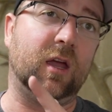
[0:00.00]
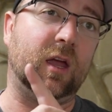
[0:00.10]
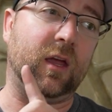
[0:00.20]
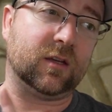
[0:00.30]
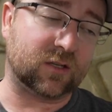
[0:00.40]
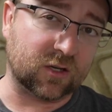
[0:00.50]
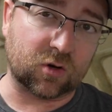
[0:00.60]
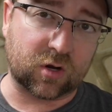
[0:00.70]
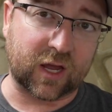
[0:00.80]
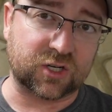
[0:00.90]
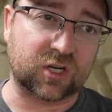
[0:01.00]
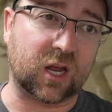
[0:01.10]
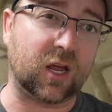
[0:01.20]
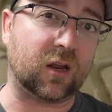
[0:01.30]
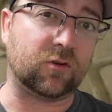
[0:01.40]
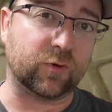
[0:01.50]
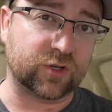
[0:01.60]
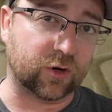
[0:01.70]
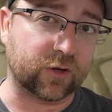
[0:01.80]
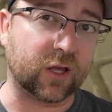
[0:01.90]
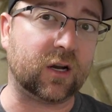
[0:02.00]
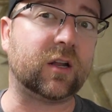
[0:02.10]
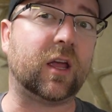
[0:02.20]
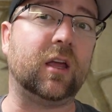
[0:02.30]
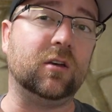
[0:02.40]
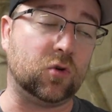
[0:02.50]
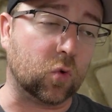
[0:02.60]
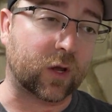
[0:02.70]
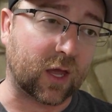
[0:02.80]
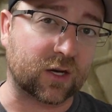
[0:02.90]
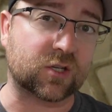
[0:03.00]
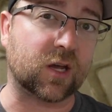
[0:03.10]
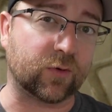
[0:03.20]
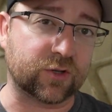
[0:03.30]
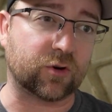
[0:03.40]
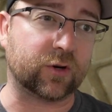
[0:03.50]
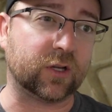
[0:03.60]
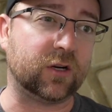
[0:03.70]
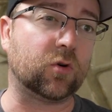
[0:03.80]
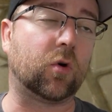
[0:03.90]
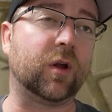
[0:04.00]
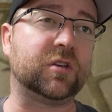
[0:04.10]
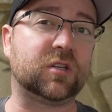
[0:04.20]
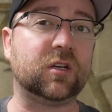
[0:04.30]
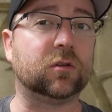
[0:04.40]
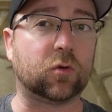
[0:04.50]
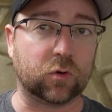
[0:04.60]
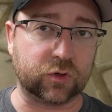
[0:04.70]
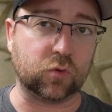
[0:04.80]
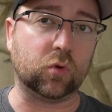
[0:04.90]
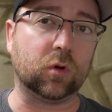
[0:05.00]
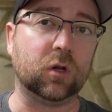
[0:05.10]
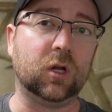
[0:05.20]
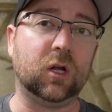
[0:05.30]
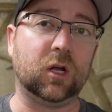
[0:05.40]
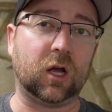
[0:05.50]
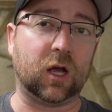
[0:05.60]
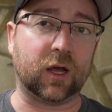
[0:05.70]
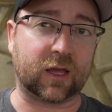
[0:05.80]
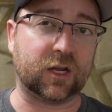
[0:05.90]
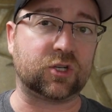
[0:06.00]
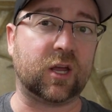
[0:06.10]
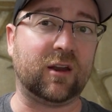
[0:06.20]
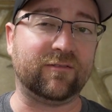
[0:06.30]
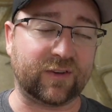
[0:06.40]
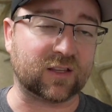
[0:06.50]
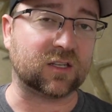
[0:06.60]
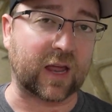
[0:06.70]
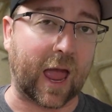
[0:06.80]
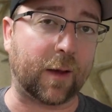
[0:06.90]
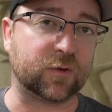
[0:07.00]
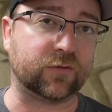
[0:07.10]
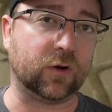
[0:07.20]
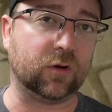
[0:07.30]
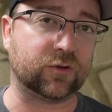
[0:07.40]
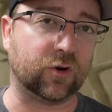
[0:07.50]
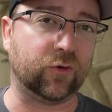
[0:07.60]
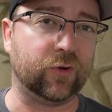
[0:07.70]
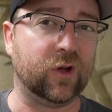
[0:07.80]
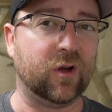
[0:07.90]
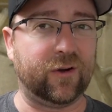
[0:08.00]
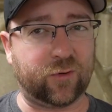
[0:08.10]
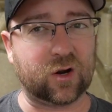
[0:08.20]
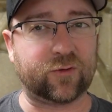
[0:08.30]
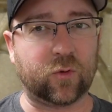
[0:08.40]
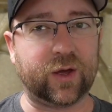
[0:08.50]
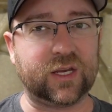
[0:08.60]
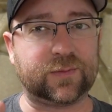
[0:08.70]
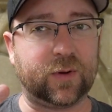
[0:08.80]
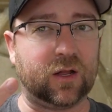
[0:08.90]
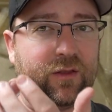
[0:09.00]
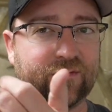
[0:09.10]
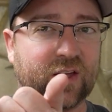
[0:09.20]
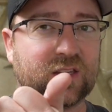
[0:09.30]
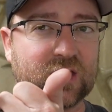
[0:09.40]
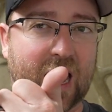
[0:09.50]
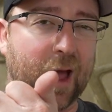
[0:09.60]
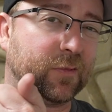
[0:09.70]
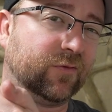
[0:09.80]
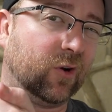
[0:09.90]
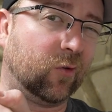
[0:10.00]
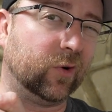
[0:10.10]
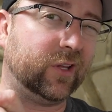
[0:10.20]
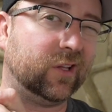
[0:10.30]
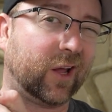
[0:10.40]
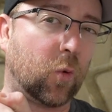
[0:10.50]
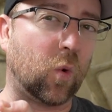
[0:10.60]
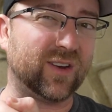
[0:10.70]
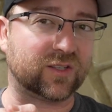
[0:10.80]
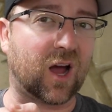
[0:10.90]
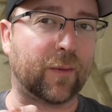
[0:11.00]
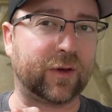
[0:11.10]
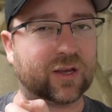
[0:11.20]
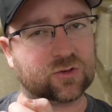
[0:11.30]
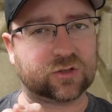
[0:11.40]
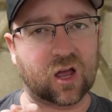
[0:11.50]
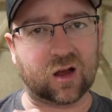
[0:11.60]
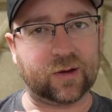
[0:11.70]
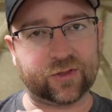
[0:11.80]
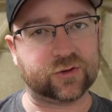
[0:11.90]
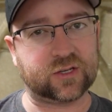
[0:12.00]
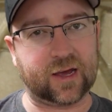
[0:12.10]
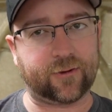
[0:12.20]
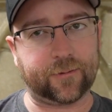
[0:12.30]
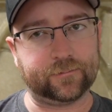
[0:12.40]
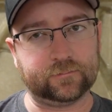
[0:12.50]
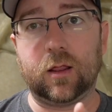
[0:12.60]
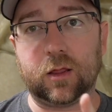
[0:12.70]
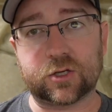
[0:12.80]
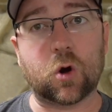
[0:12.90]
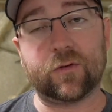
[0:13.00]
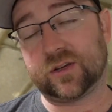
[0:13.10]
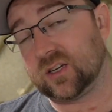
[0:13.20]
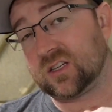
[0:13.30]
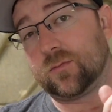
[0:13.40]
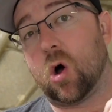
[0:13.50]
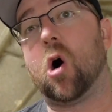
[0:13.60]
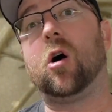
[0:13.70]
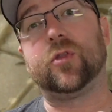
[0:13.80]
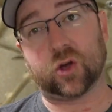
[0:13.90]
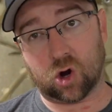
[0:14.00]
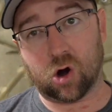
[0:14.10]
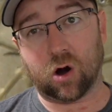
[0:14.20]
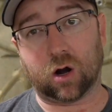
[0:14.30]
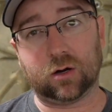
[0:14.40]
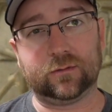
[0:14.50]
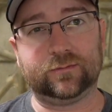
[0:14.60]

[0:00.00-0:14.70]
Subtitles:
a single catch can recirculated, a dual catch can recirculated, or a single or dual catch can vented to atmosphere. So four different ways, but the vent to the atmosphere are really like one topic, so I'll talk about those together. Let's go over the system on the car.